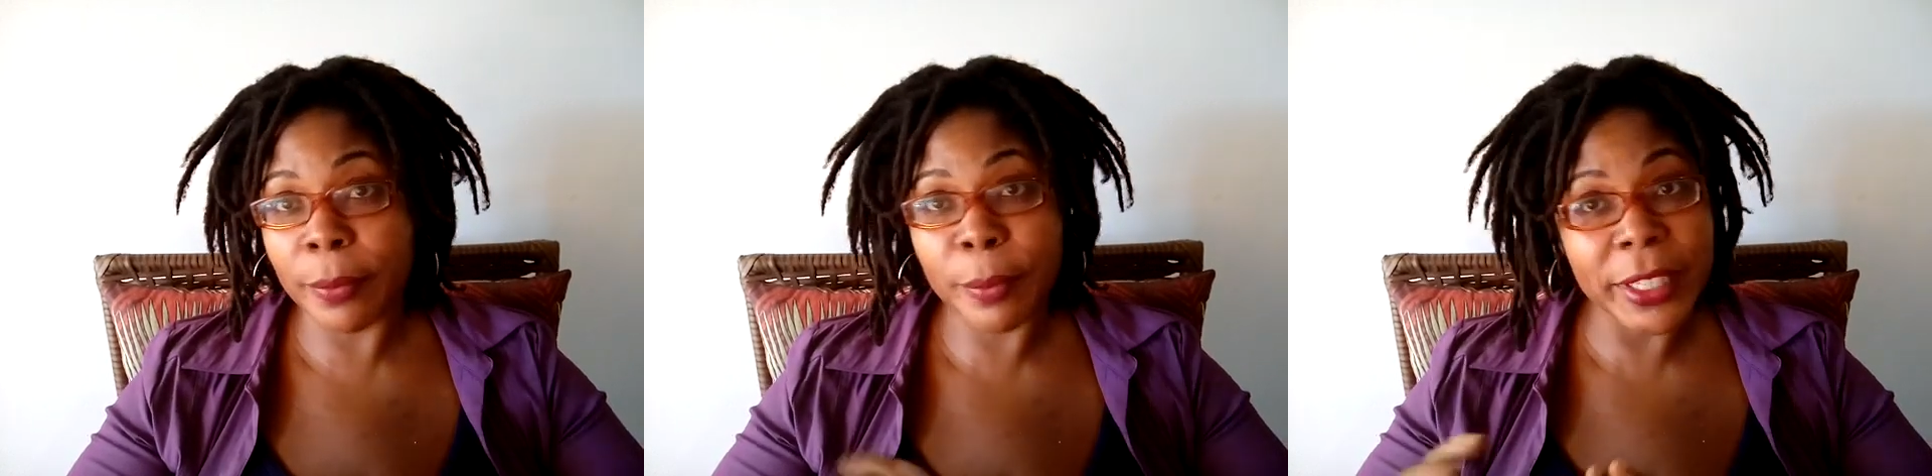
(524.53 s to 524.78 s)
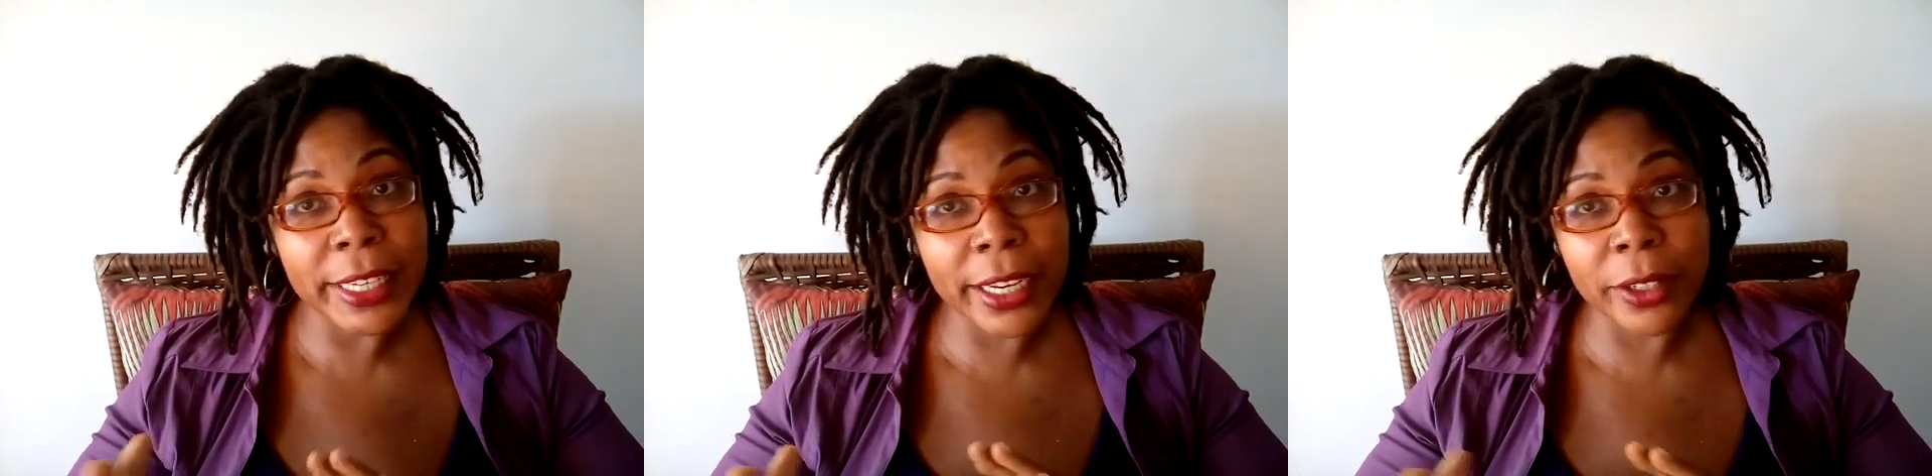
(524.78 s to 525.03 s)

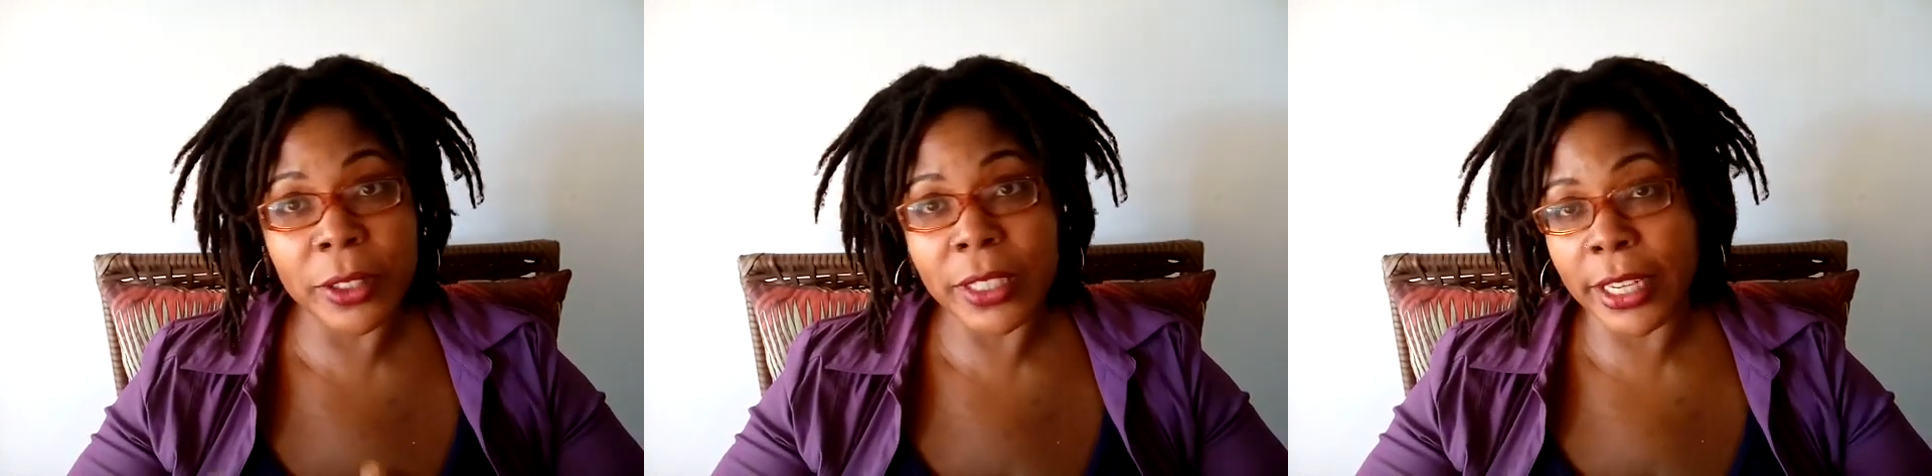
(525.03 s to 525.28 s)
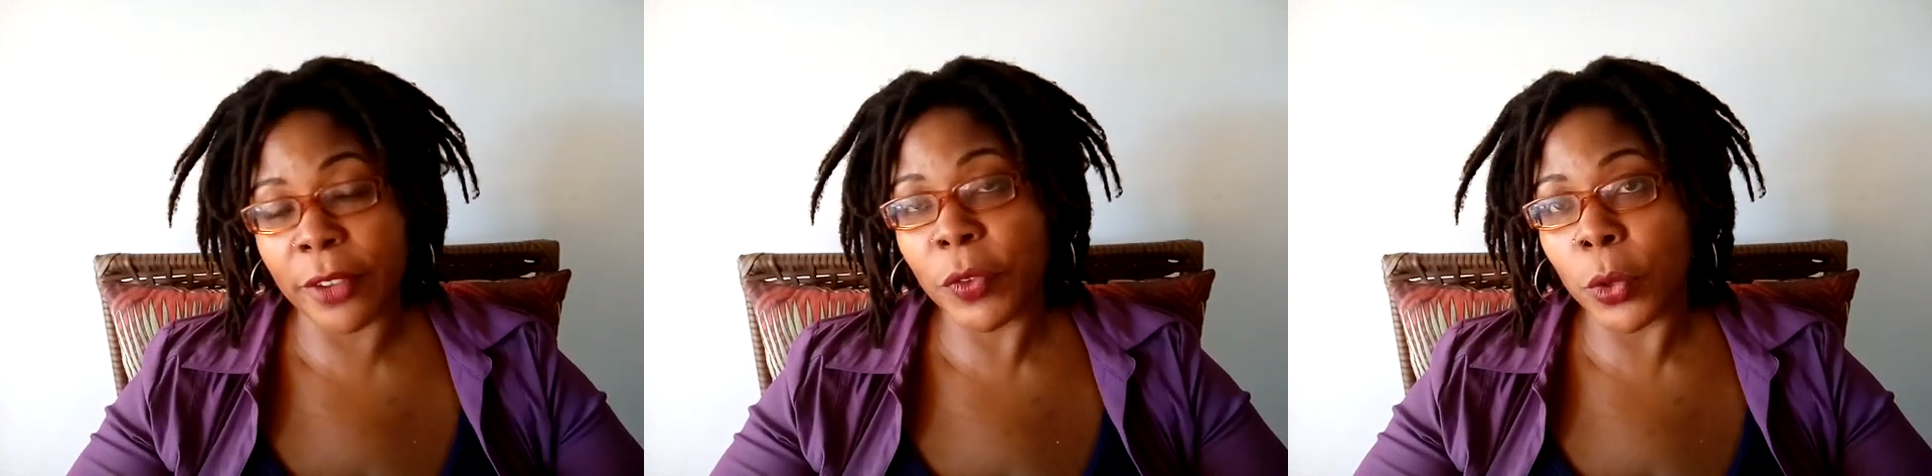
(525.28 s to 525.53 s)

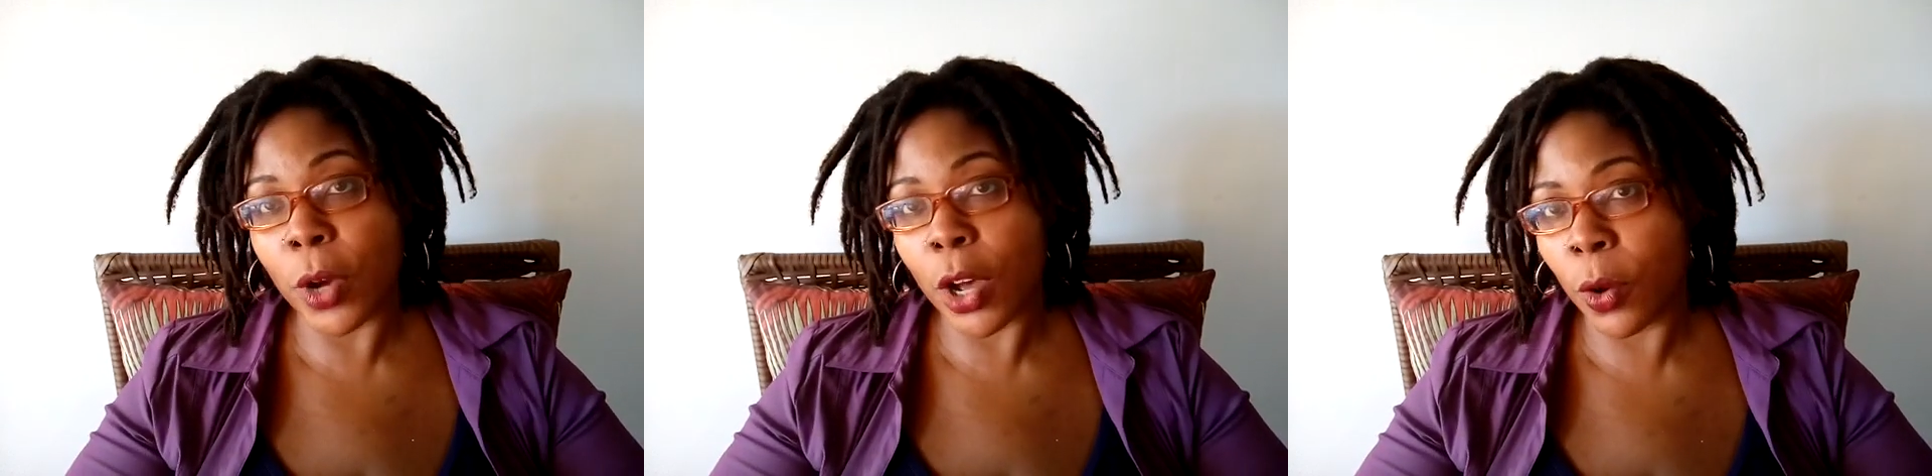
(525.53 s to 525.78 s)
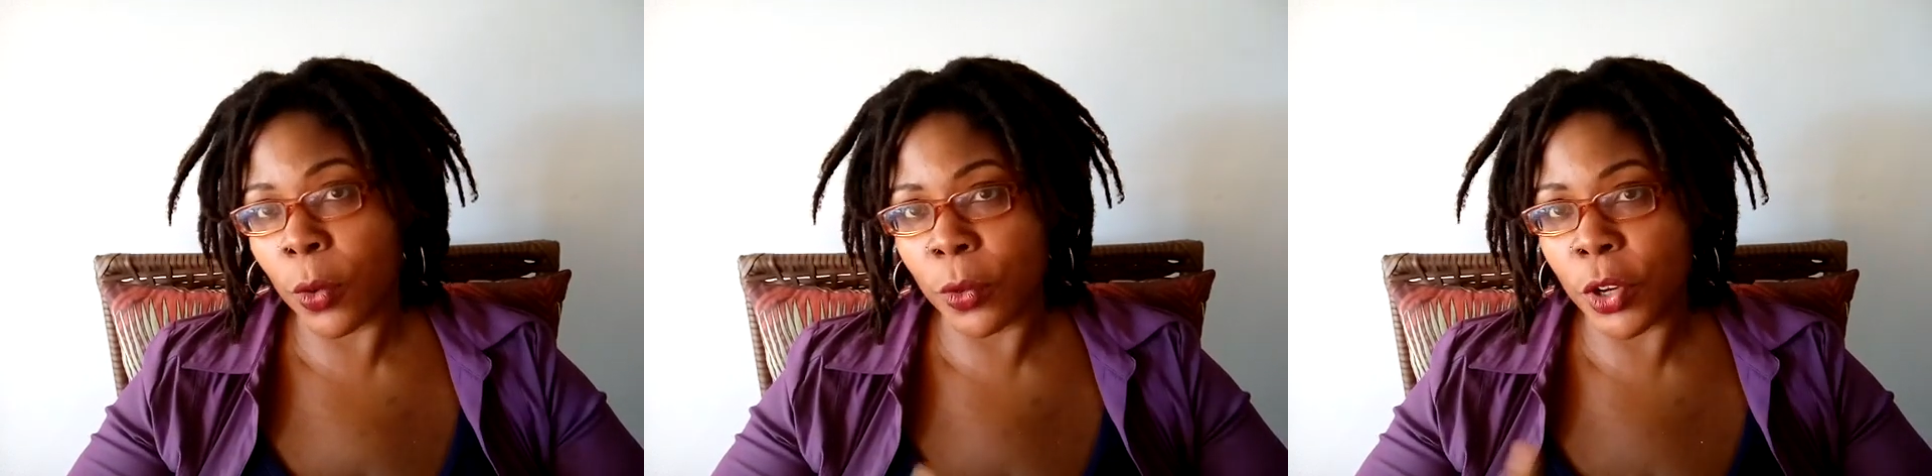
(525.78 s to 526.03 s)
particularly if you
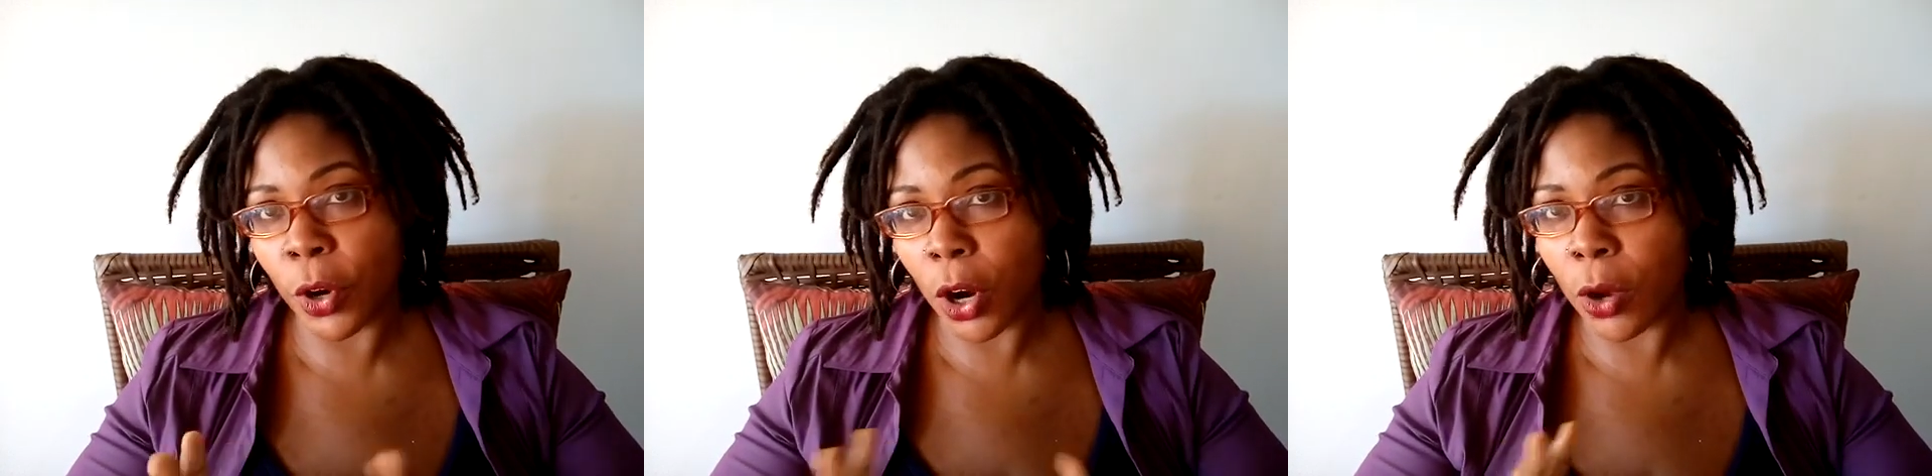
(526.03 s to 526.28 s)
own your